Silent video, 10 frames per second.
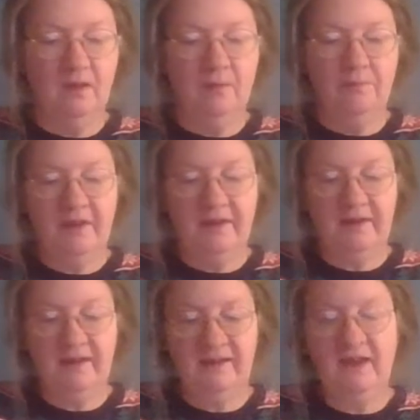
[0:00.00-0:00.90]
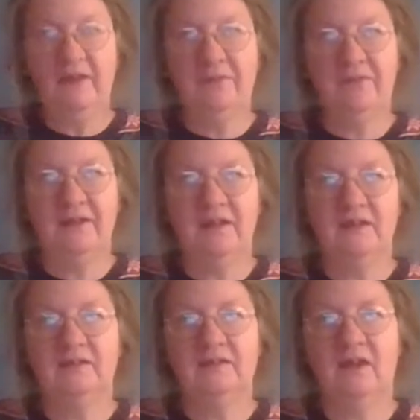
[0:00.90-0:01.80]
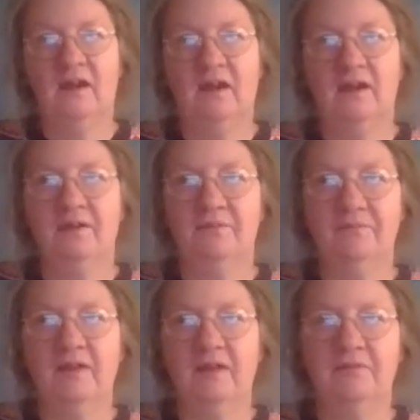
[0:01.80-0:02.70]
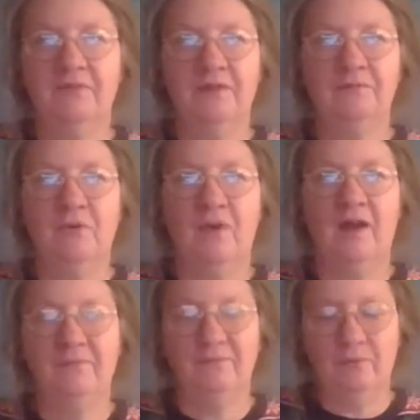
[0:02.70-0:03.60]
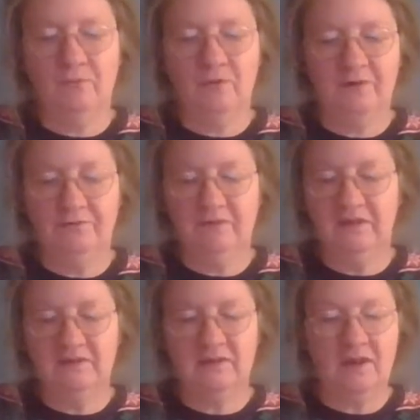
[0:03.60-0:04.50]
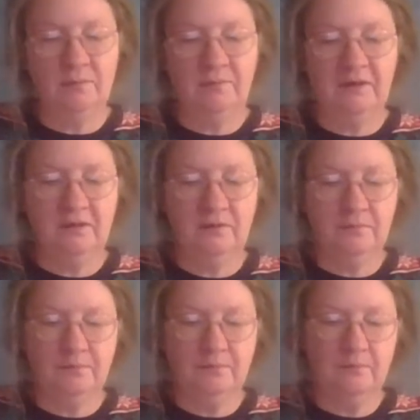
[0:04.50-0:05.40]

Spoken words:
But another thing is, if you have one of these aluminium